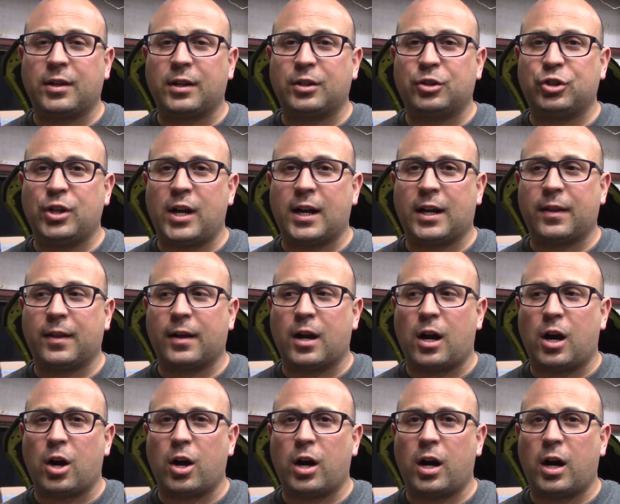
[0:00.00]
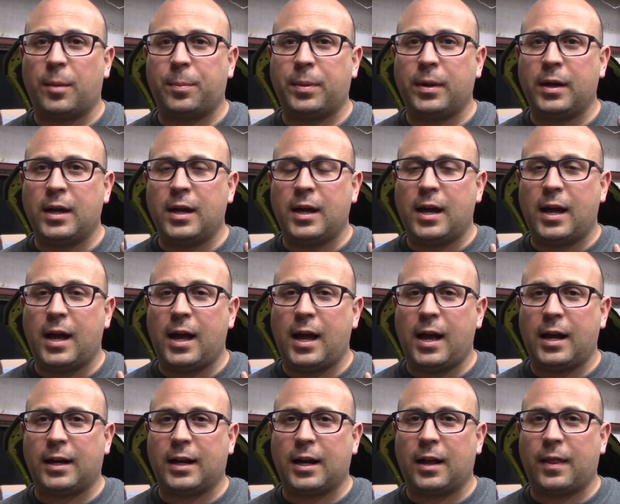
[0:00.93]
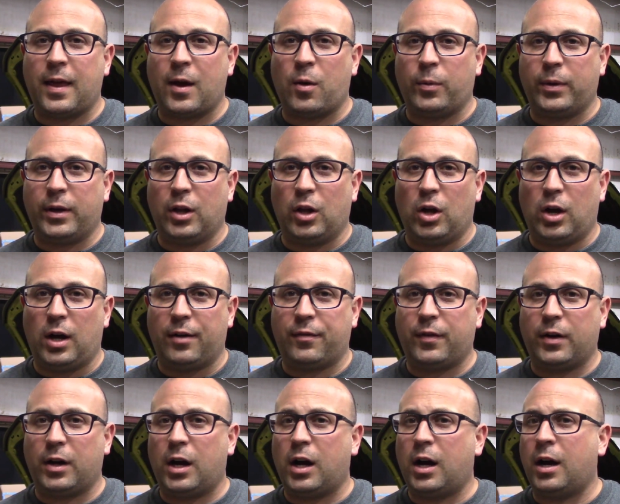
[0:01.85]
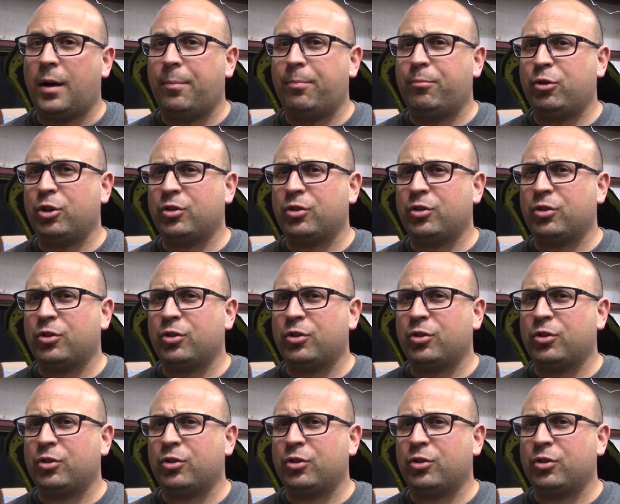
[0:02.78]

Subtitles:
get to jacking the car up and getting that wheel off.